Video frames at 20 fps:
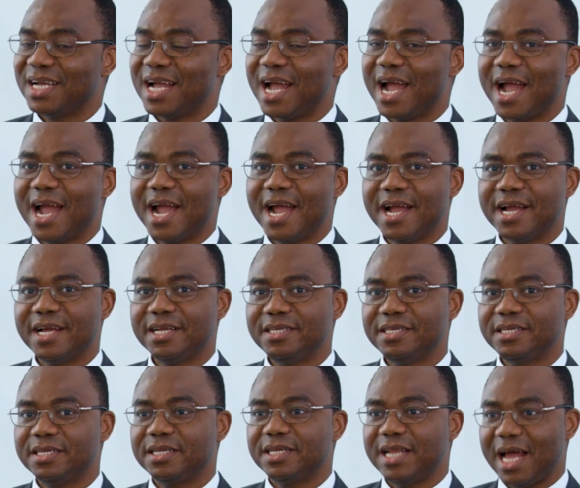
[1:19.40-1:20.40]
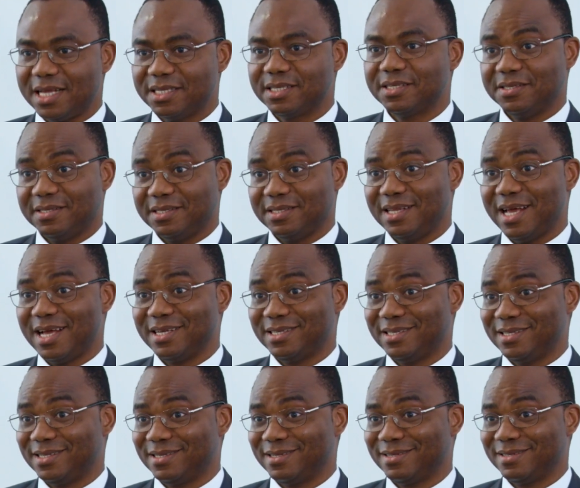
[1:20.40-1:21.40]
And
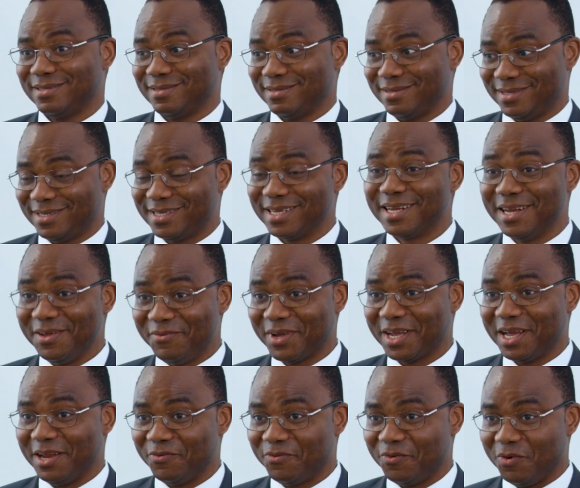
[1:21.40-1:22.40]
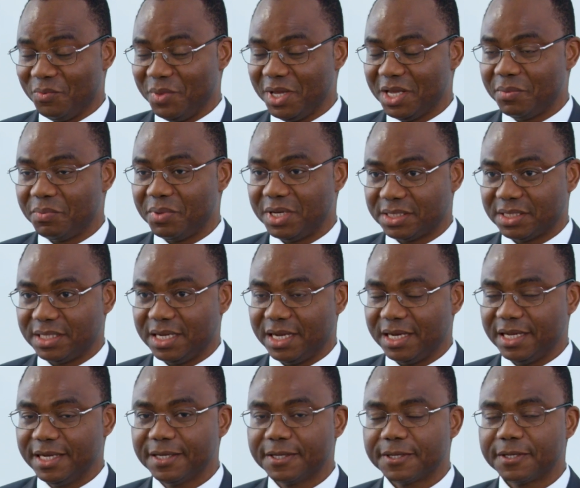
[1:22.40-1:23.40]
that's significant for me
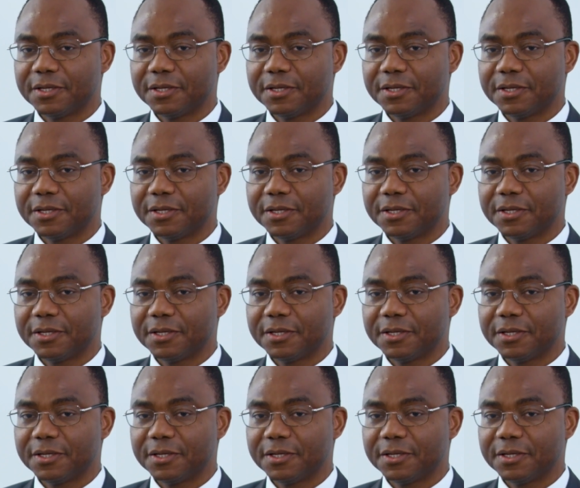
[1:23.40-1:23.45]
personally.